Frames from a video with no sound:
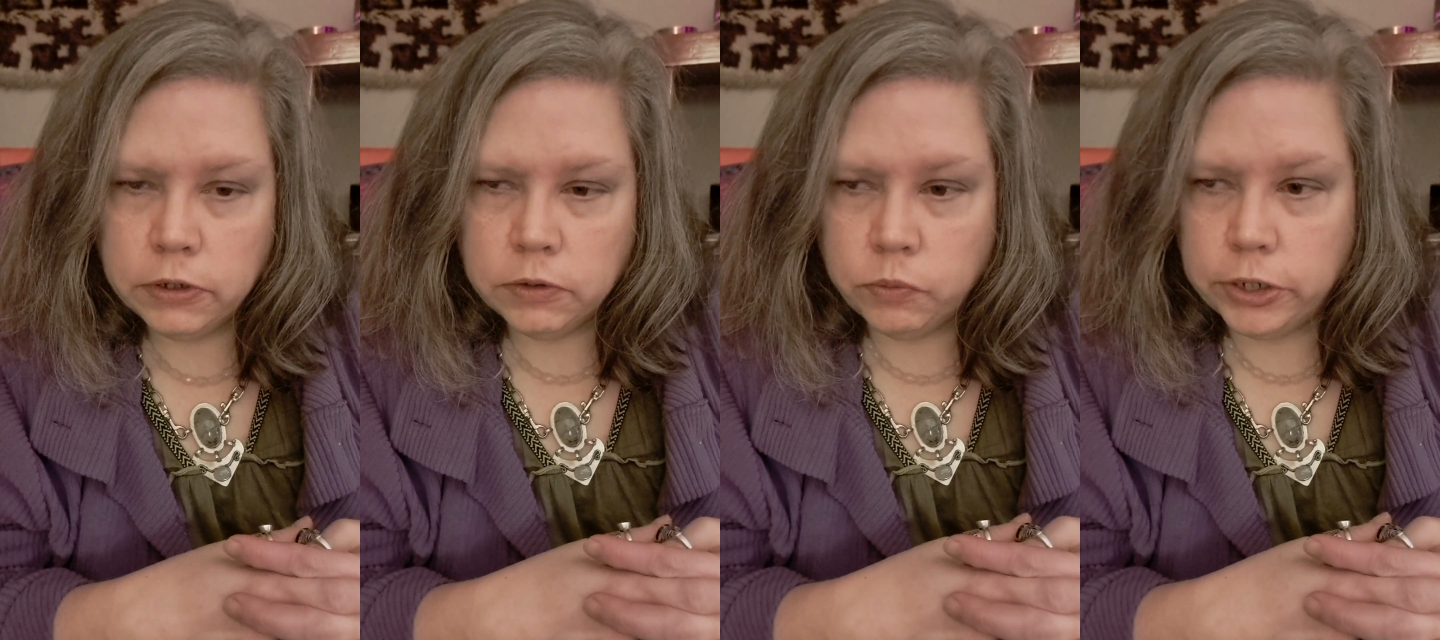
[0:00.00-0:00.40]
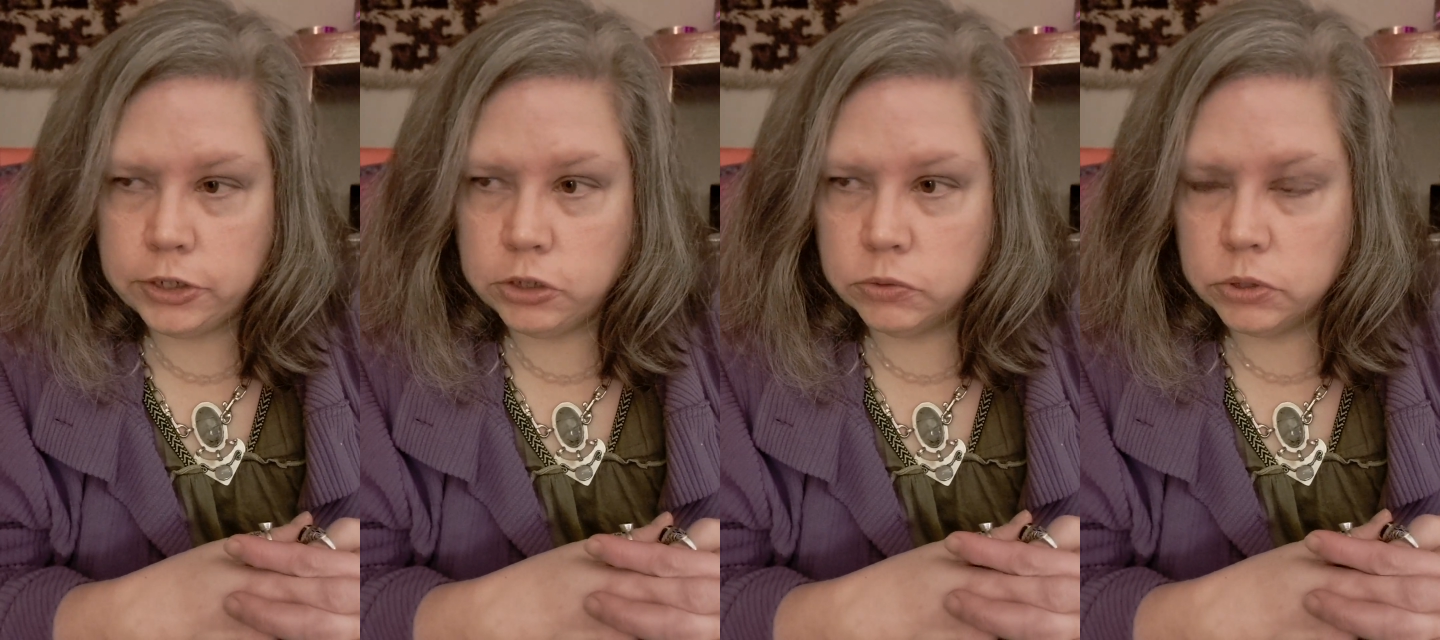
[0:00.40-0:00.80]
When
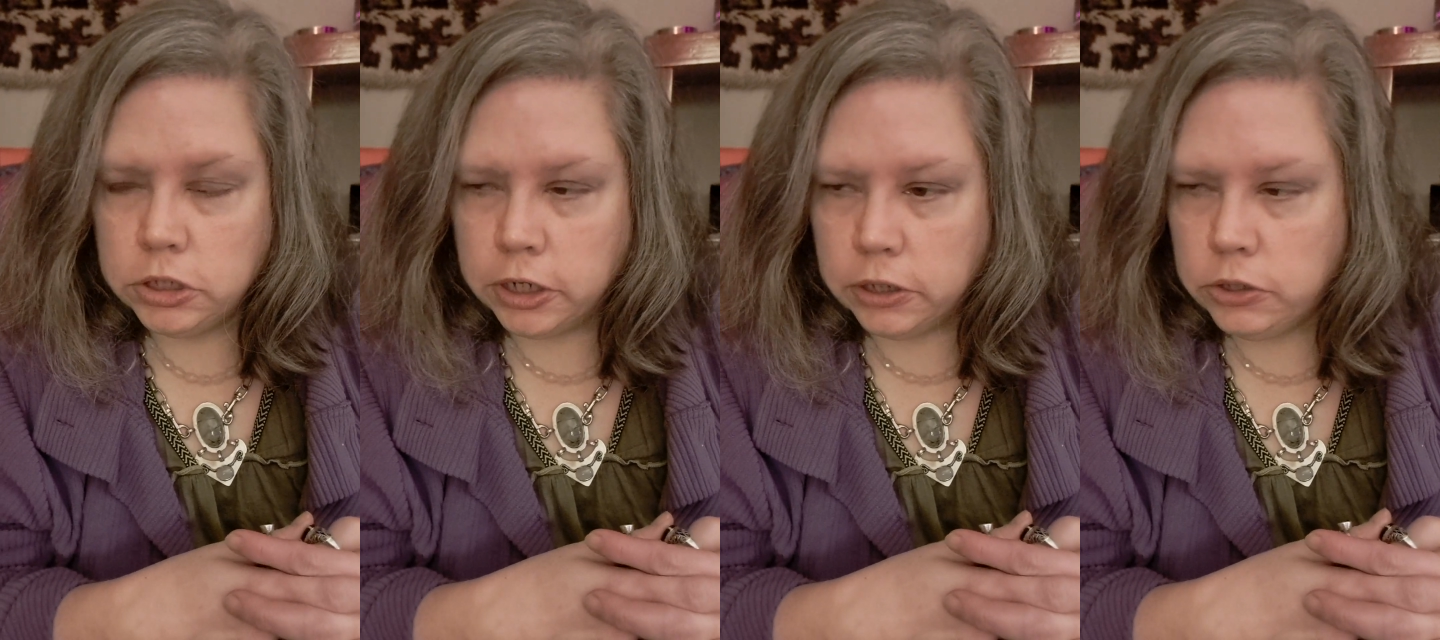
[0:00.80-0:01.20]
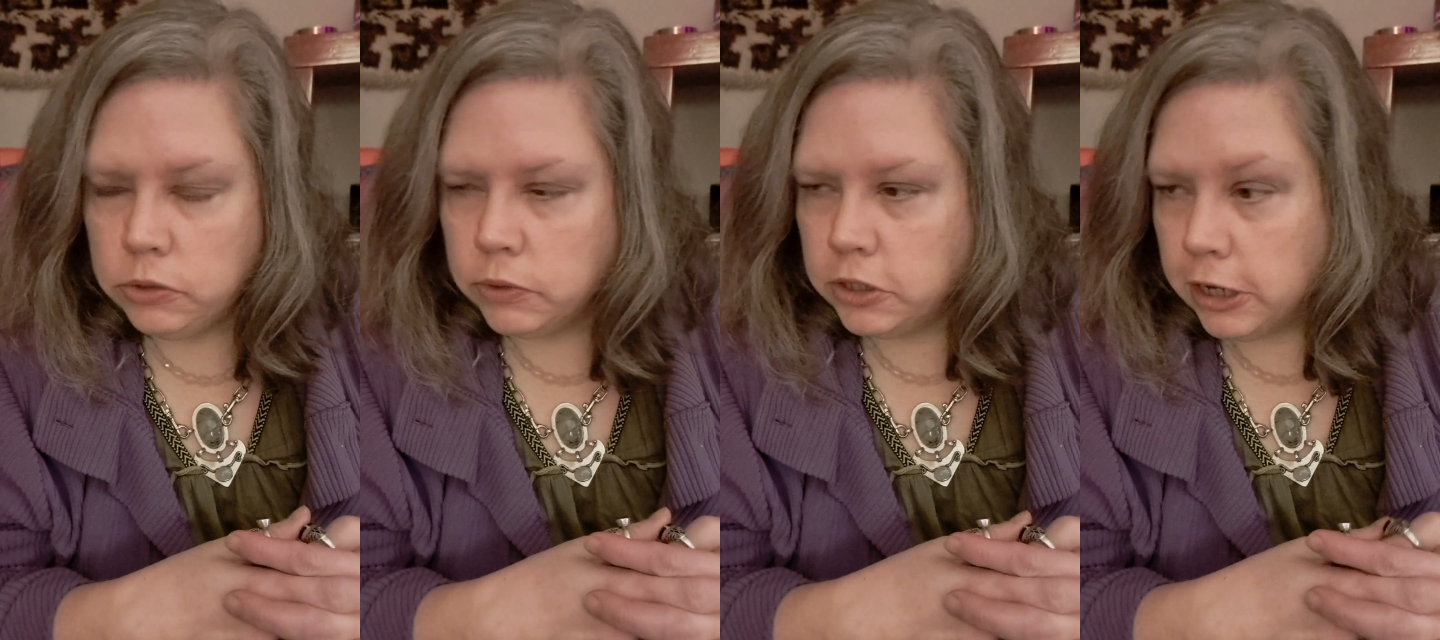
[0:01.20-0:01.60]
you were young,
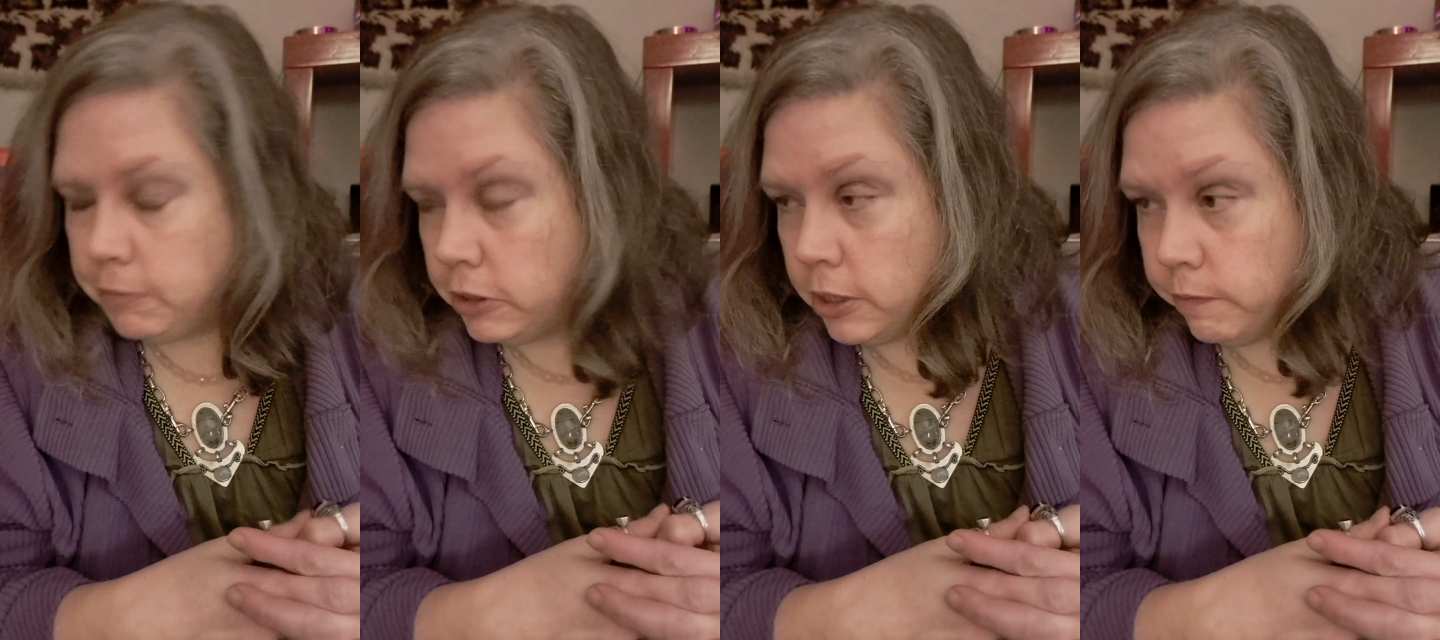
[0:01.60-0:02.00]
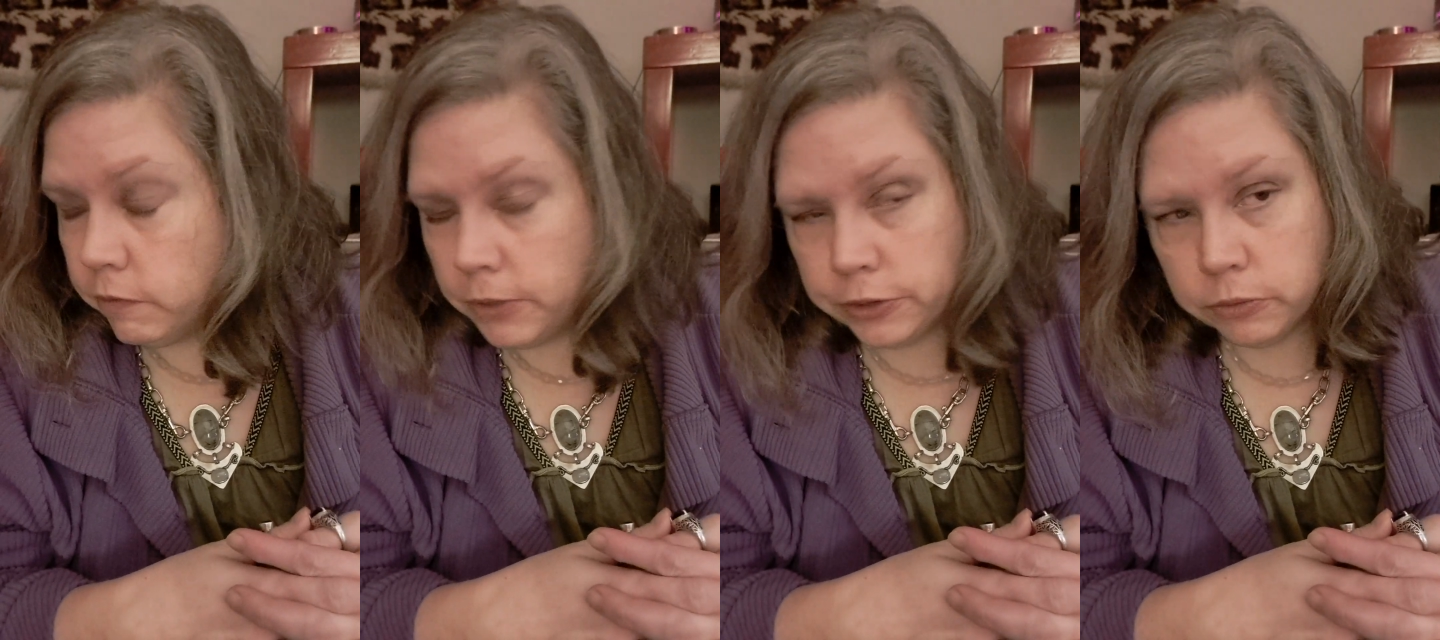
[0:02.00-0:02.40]
you adopted them
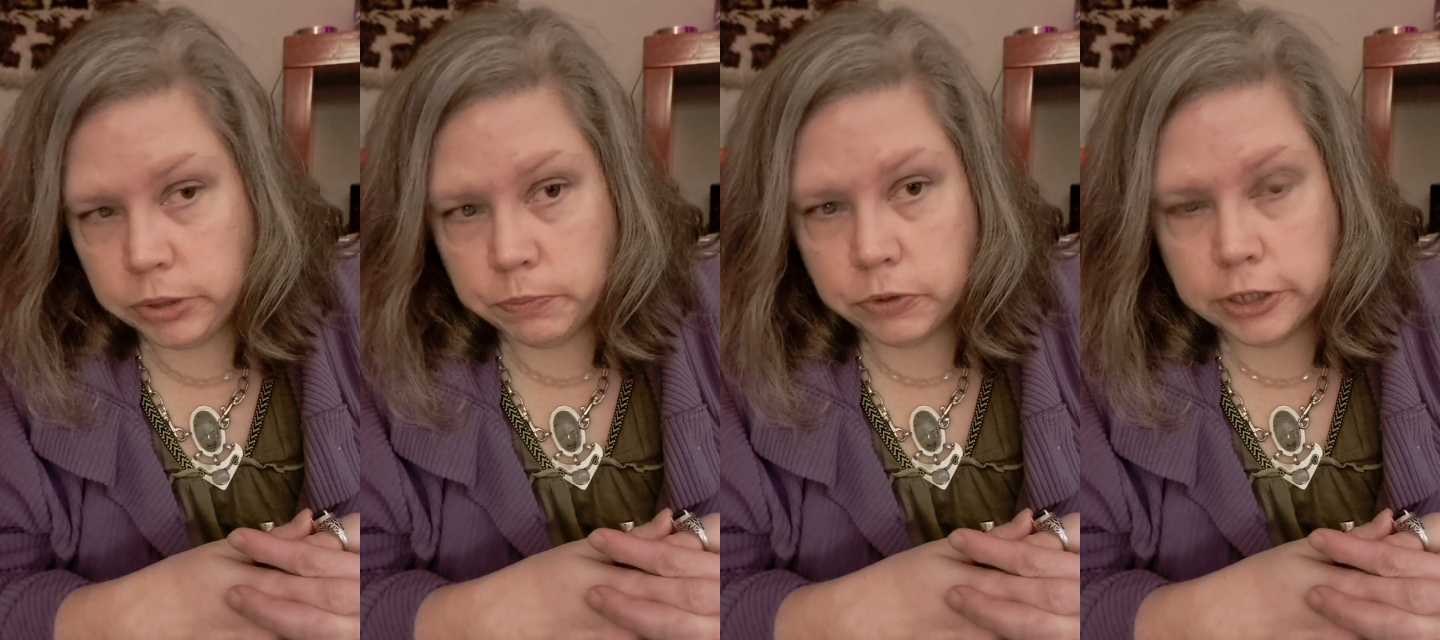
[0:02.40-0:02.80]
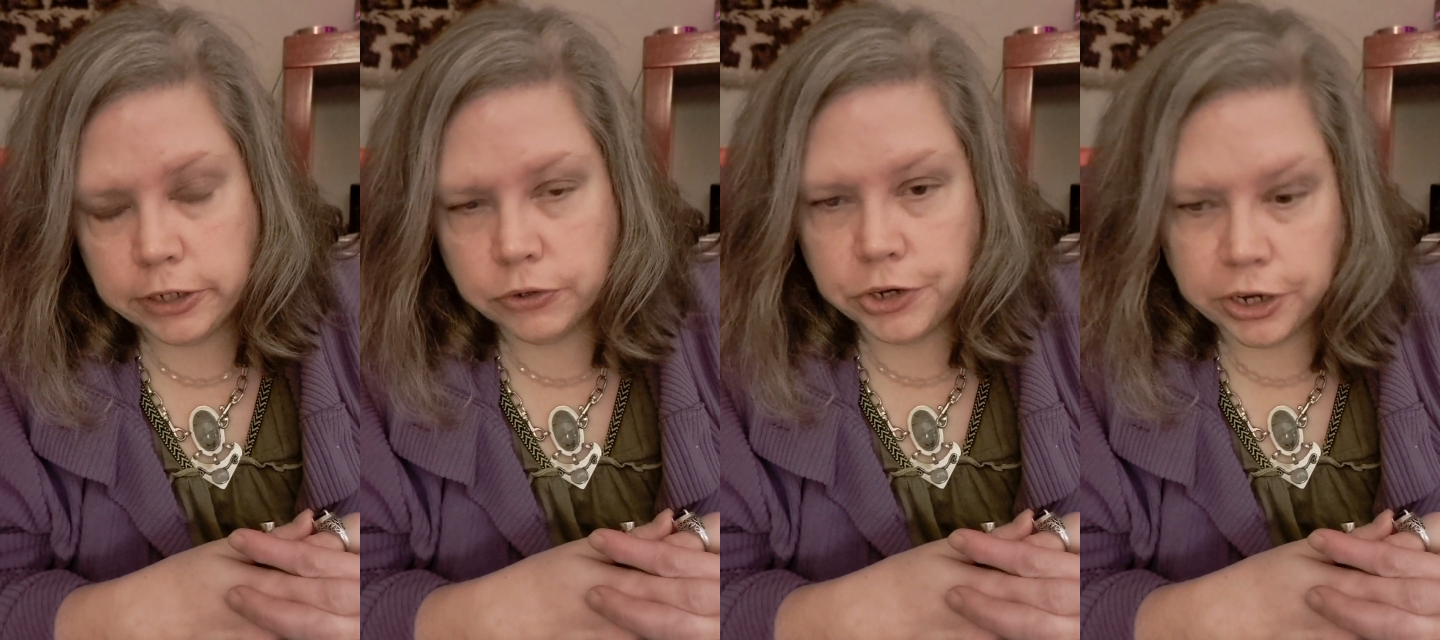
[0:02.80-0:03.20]
from other people, like
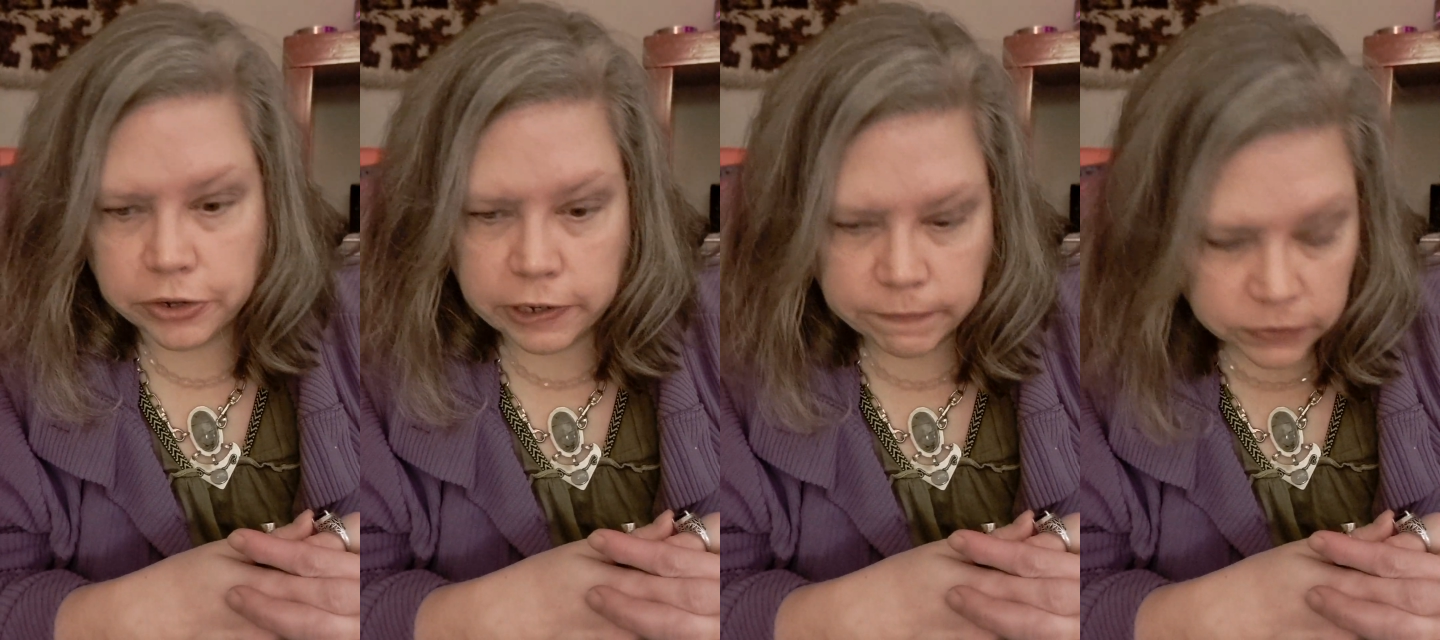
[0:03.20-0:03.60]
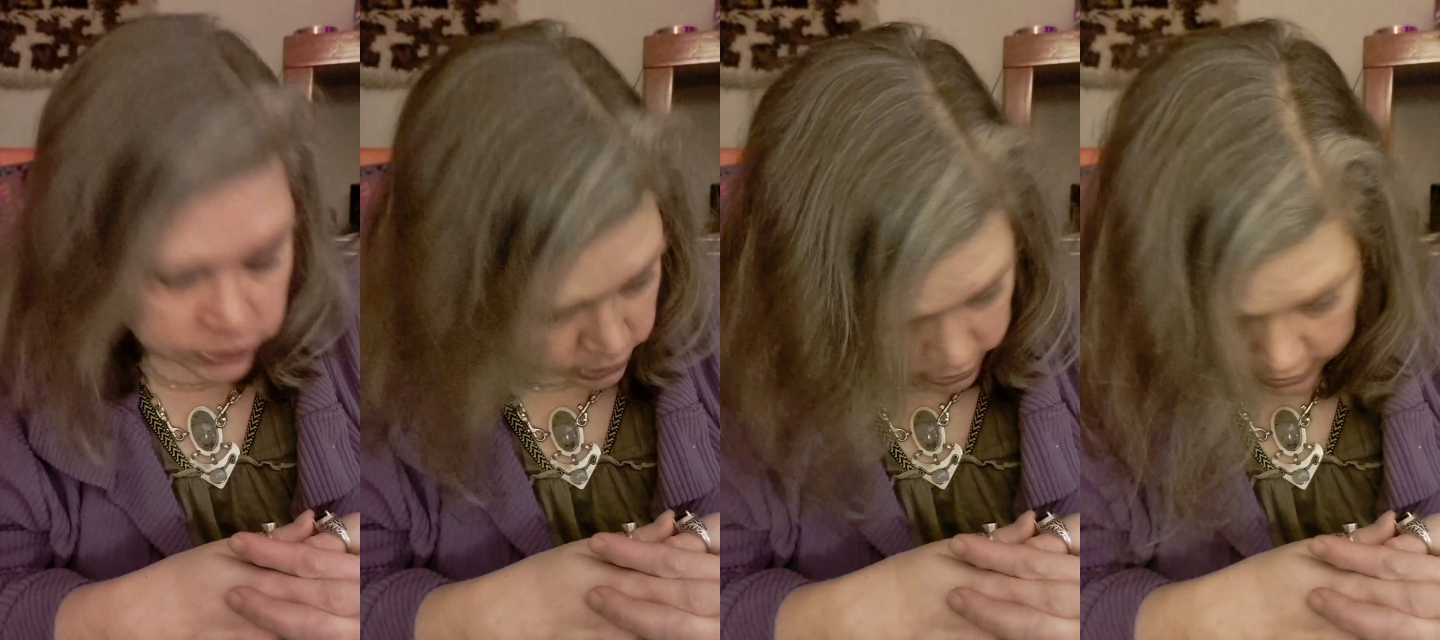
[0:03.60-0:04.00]
your caregivers.